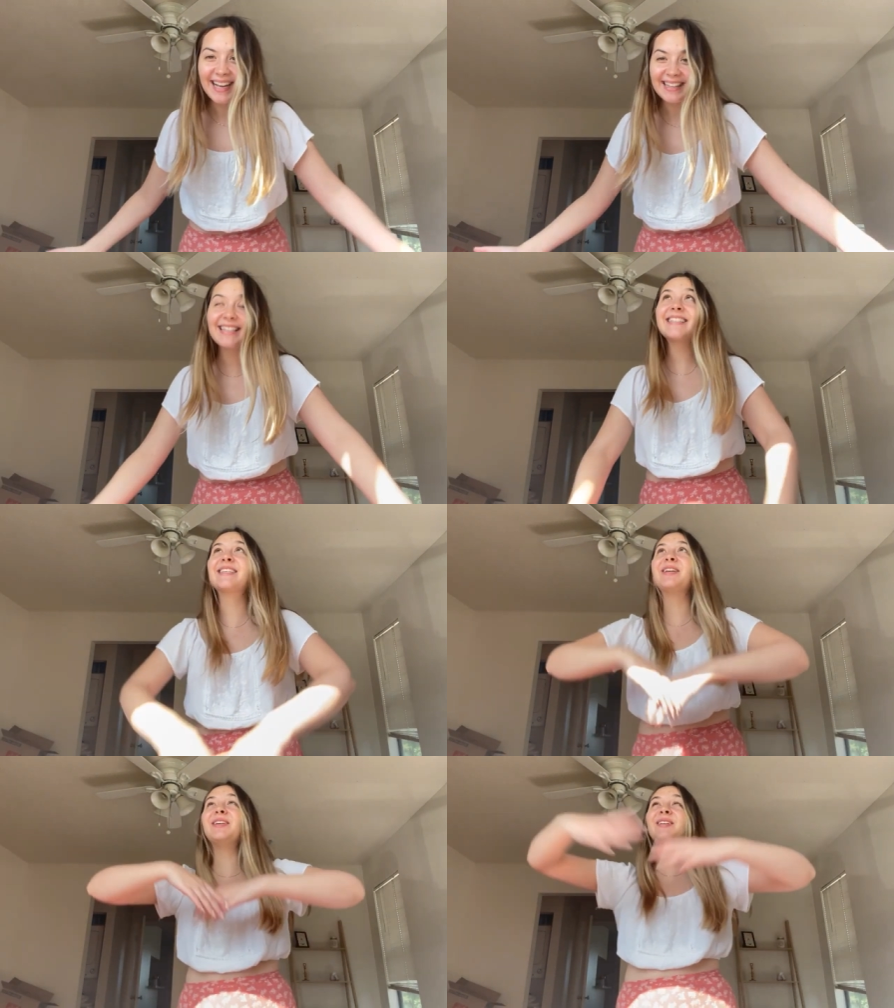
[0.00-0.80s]
This
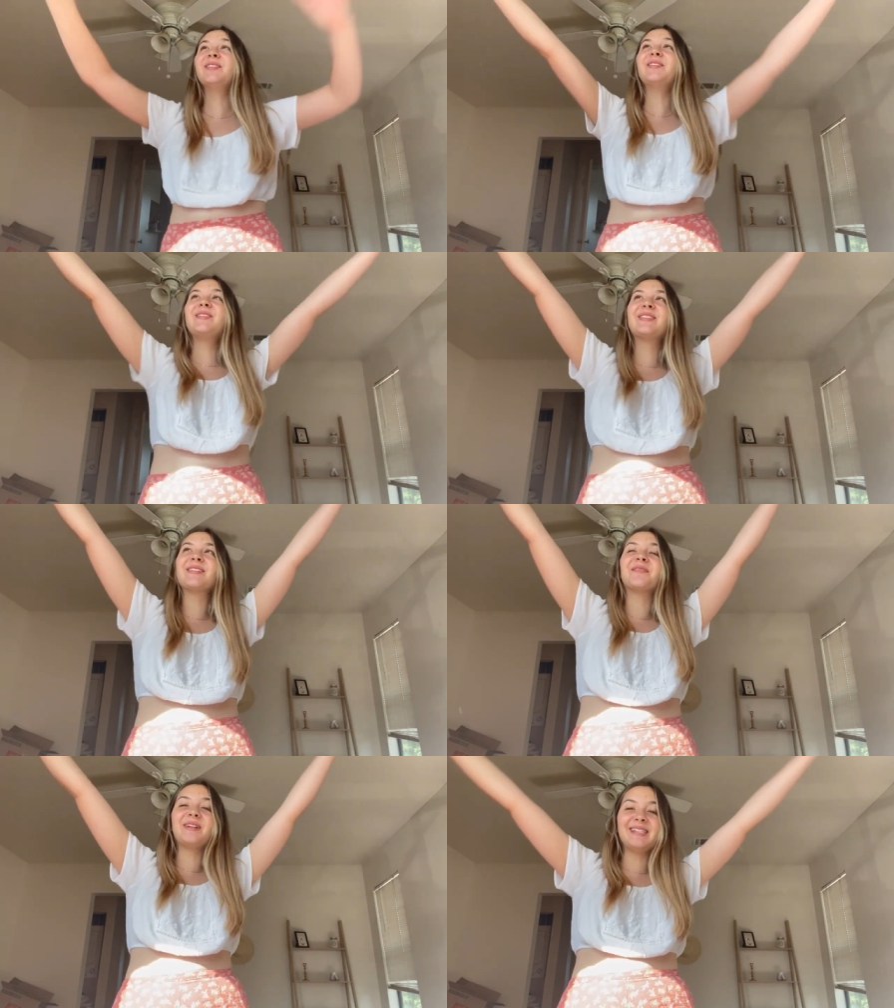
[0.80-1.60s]
huge
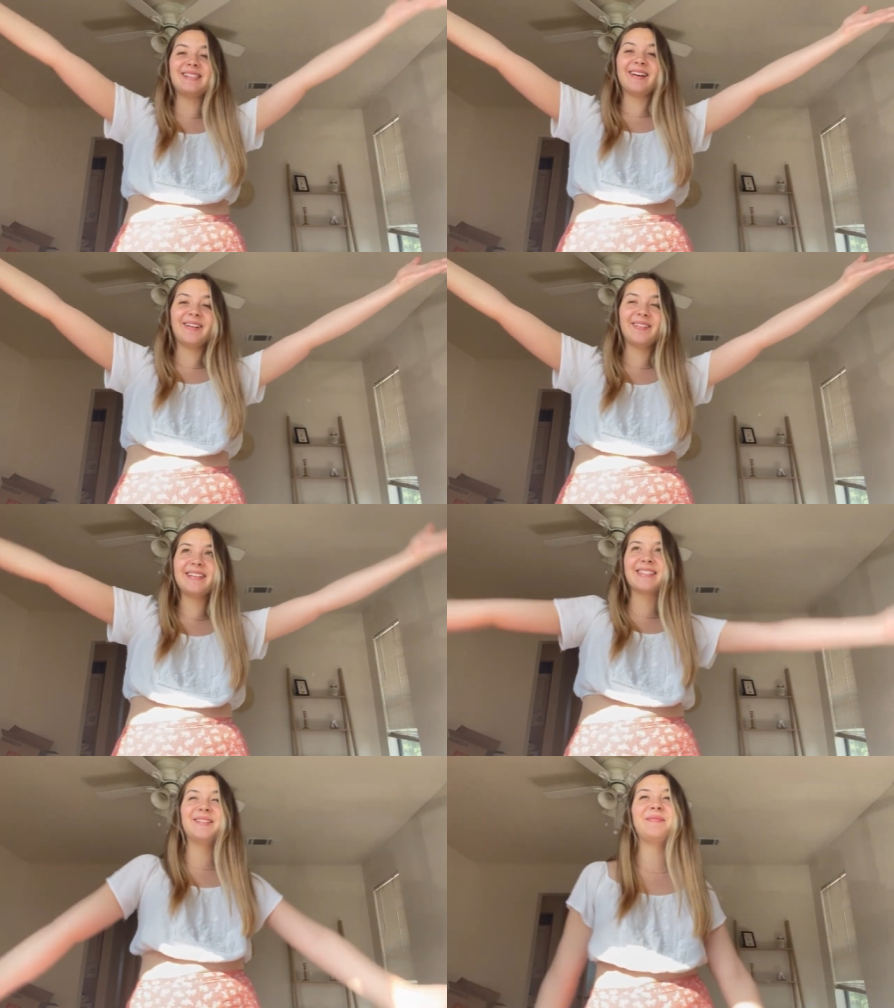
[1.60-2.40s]
window
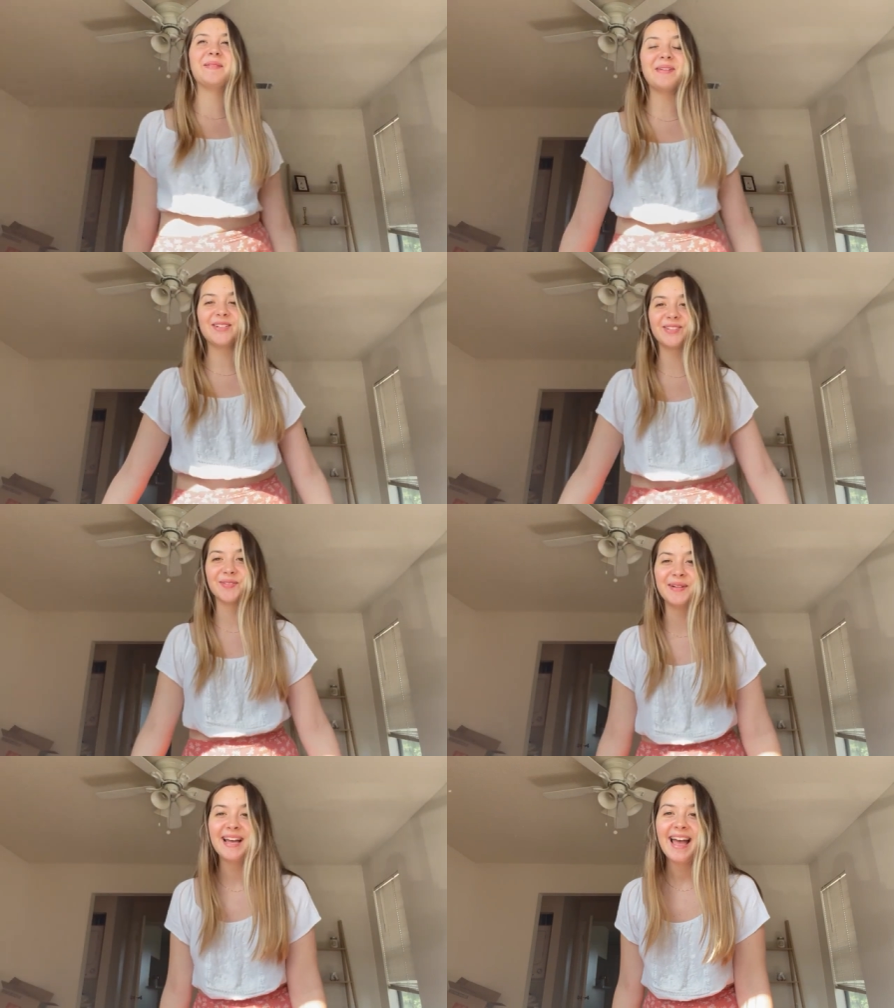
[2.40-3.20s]
is in my
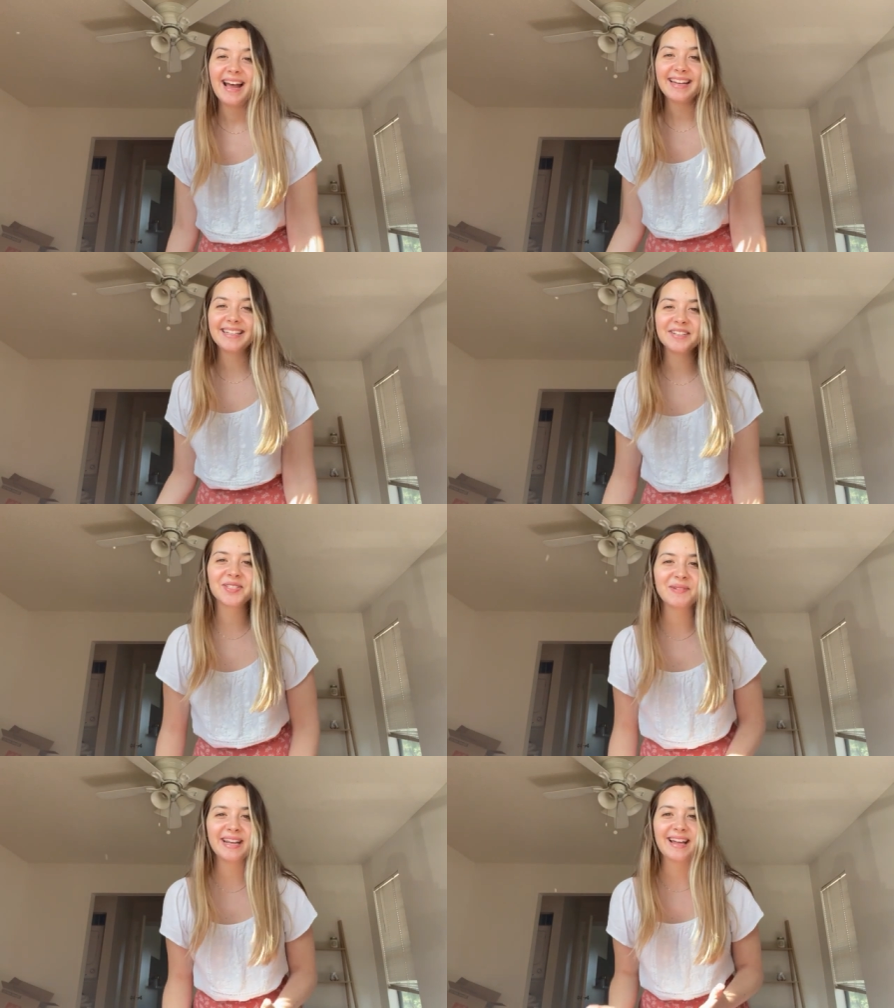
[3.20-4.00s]
bedroom, and it
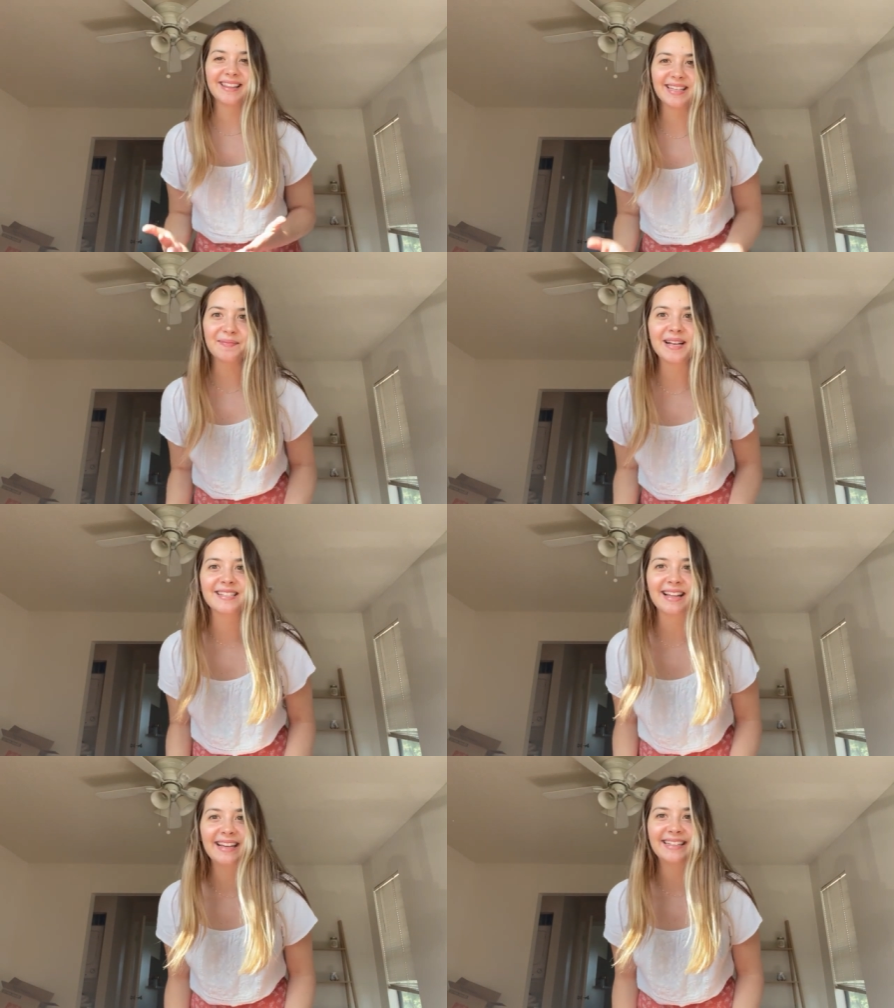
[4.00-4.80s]
gives me the
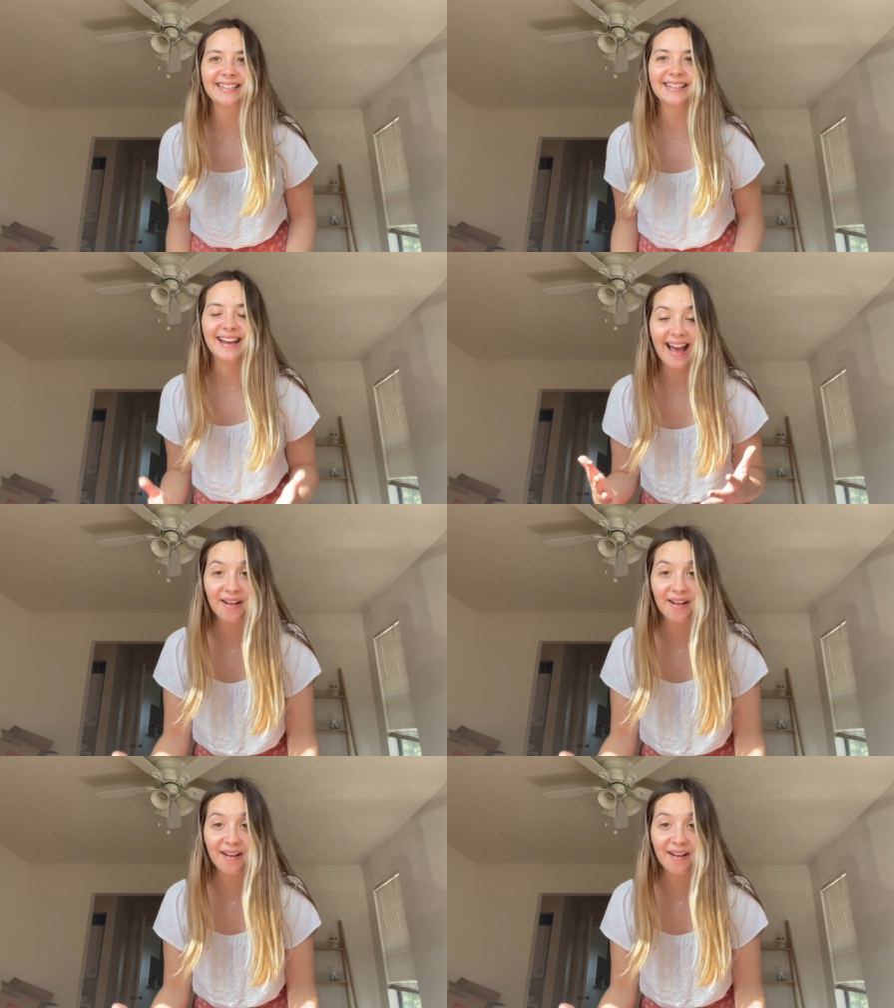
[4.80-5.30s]
best lighting